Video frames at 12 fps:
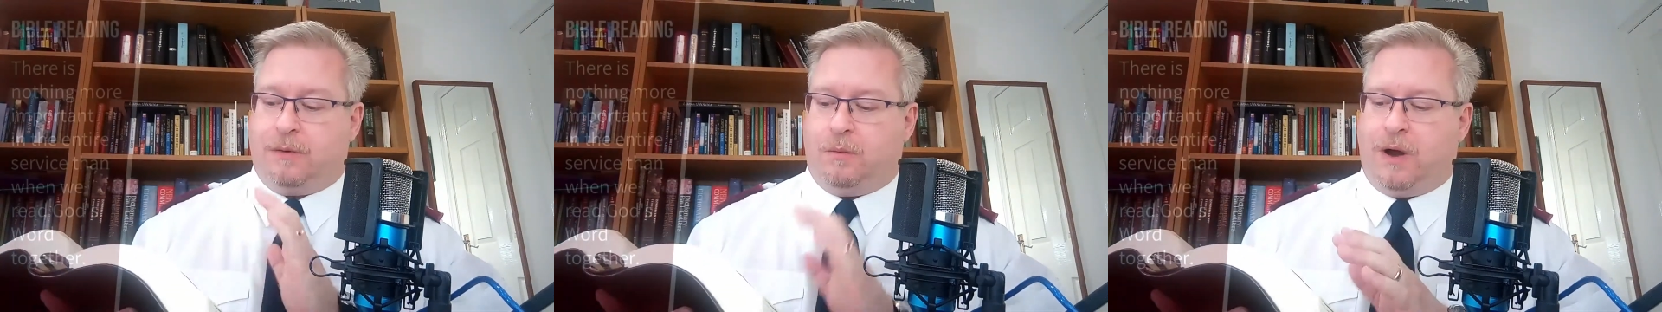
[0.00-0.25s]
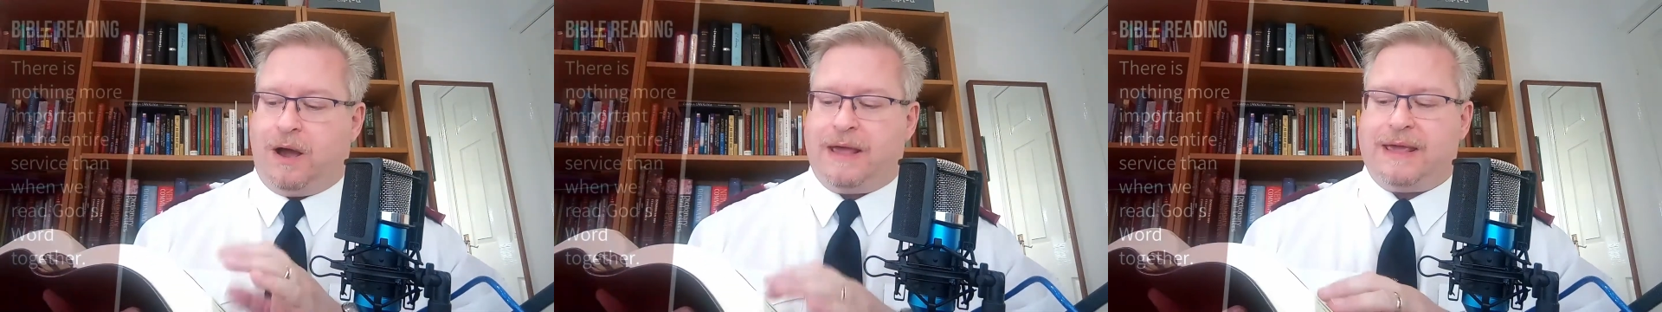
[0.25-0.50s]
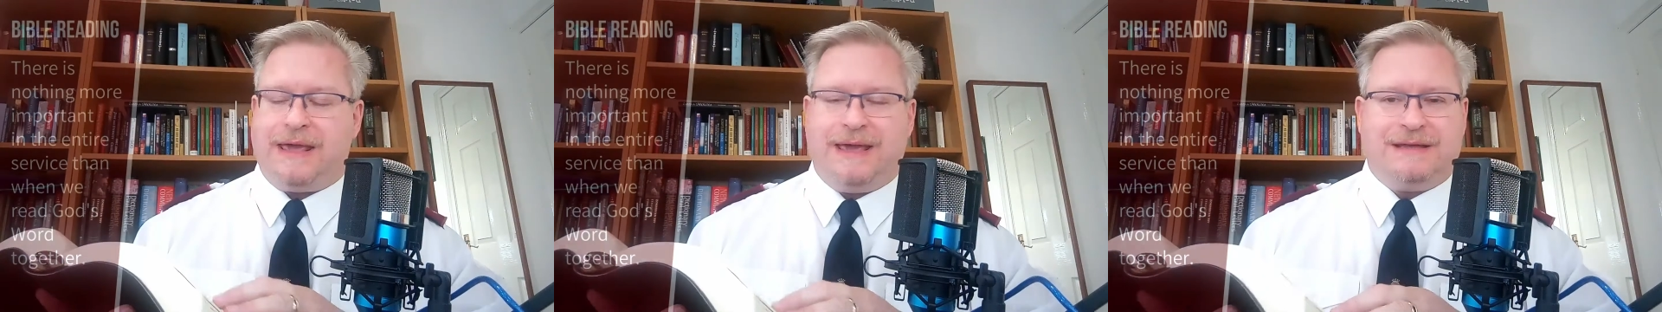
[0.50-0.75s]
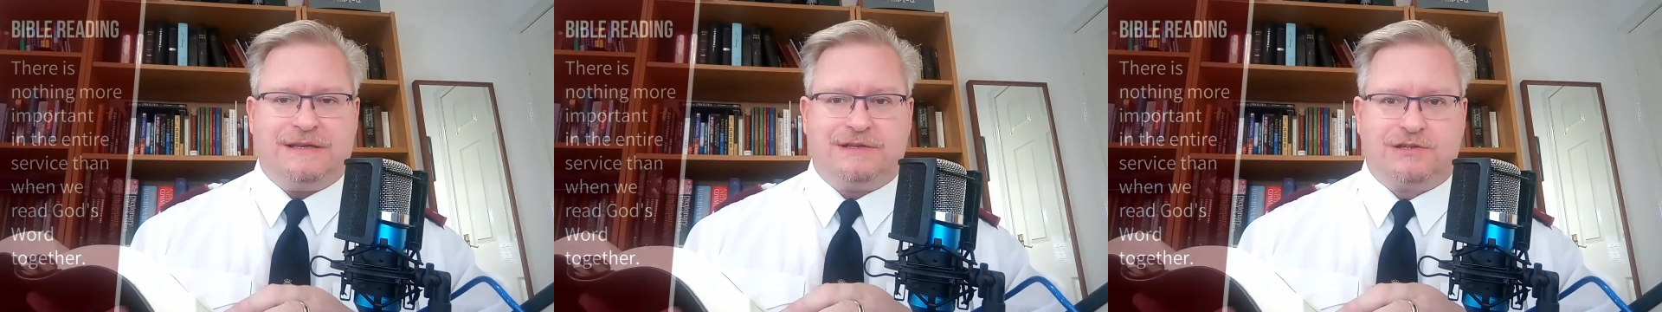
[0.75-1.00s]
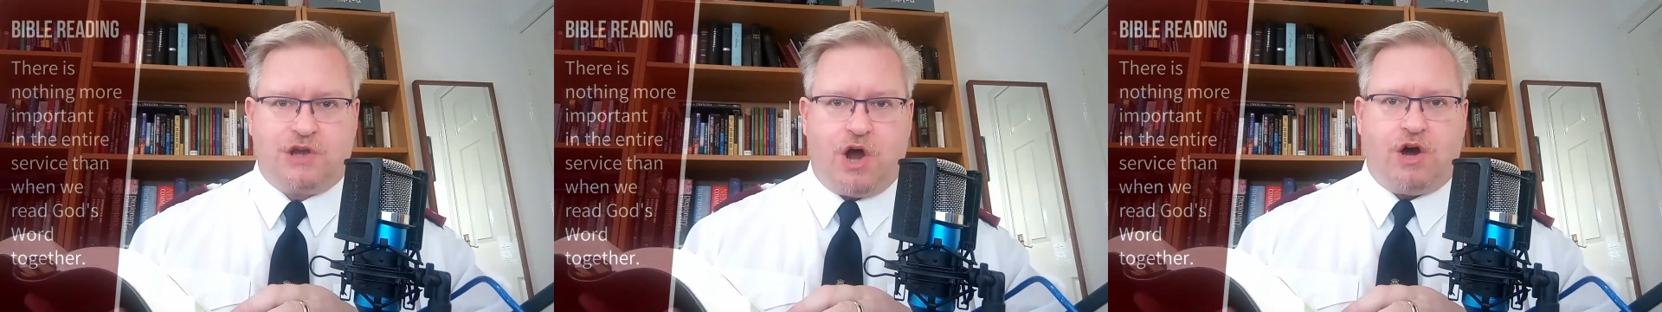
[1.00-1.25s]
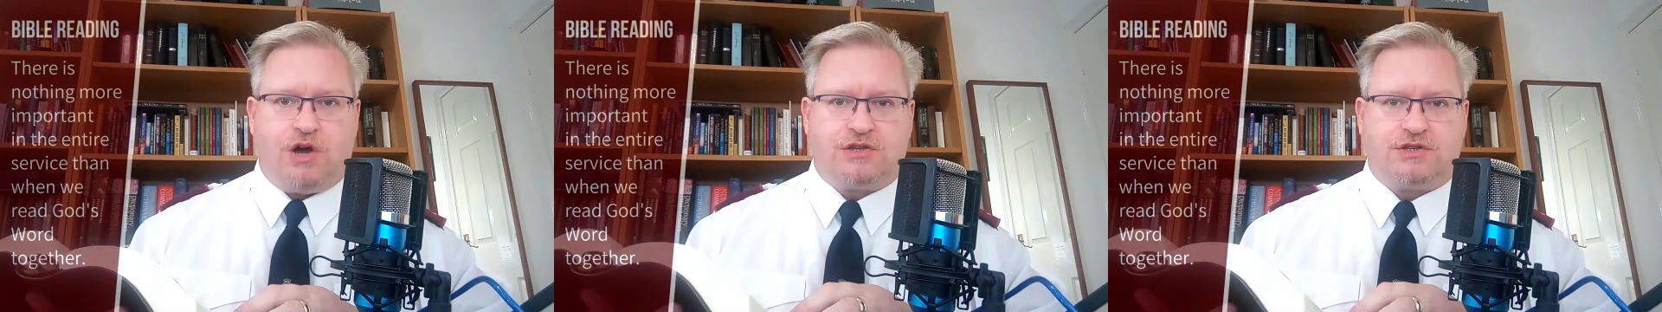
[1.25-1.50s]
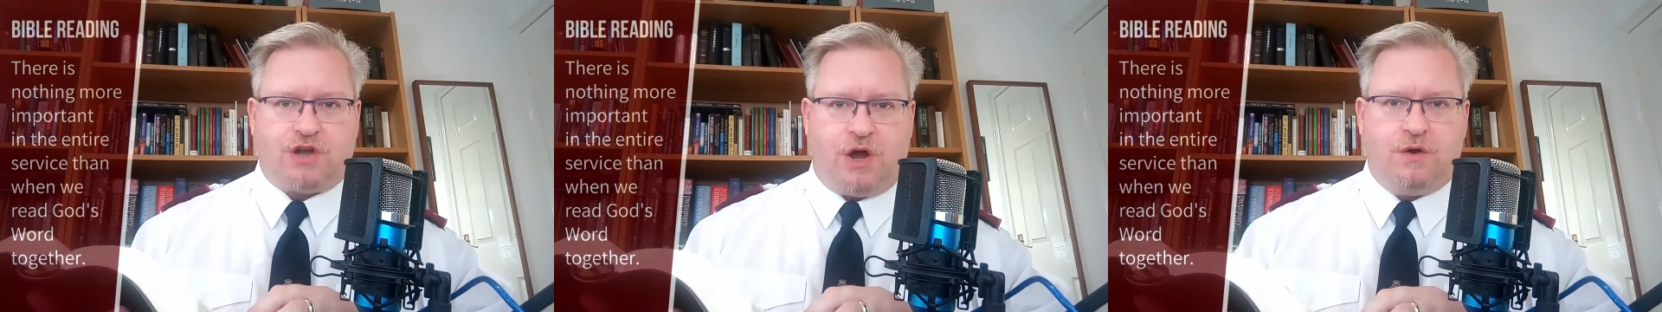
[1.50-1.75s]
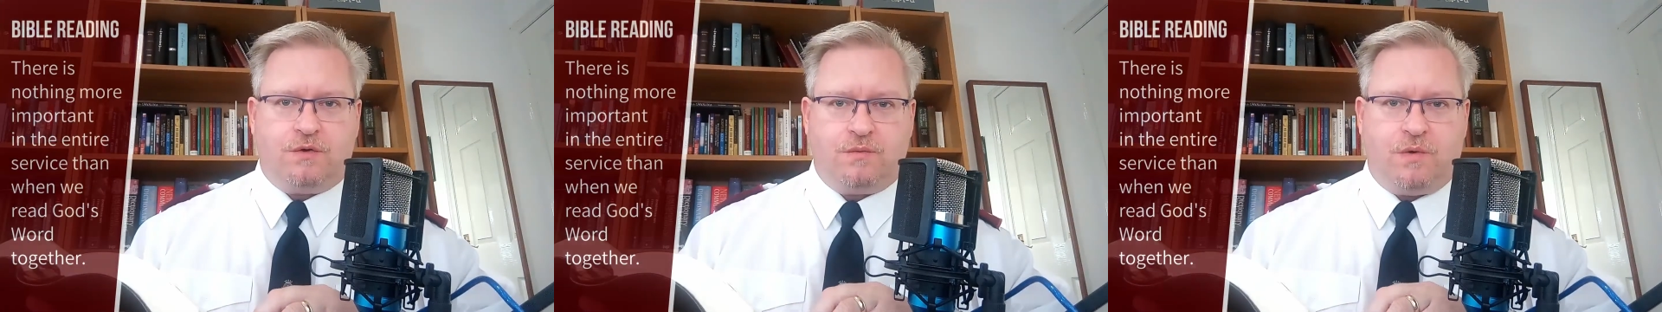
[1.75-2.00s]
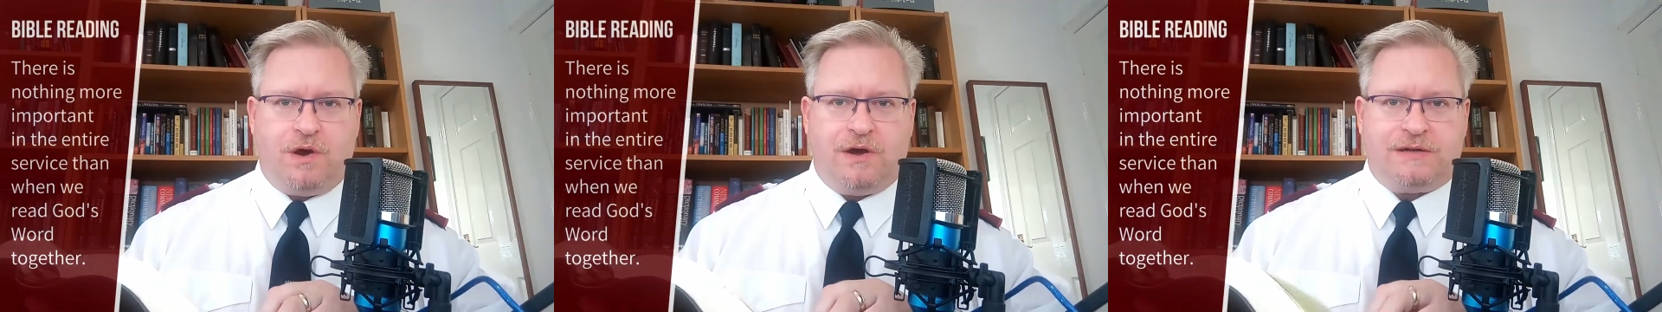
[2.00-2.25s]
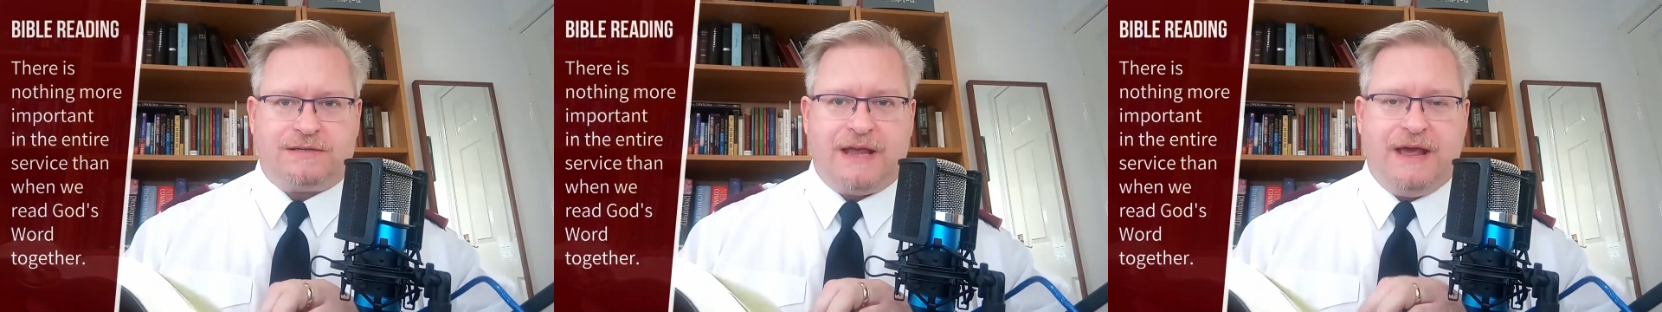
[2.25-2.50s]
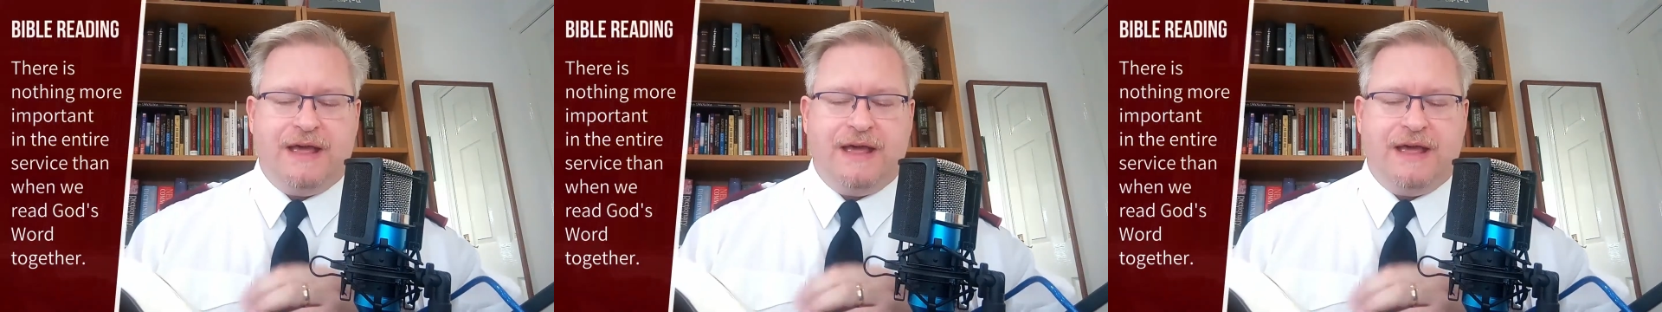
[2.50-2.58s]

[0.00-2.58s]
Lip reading: Why? It is God's own words.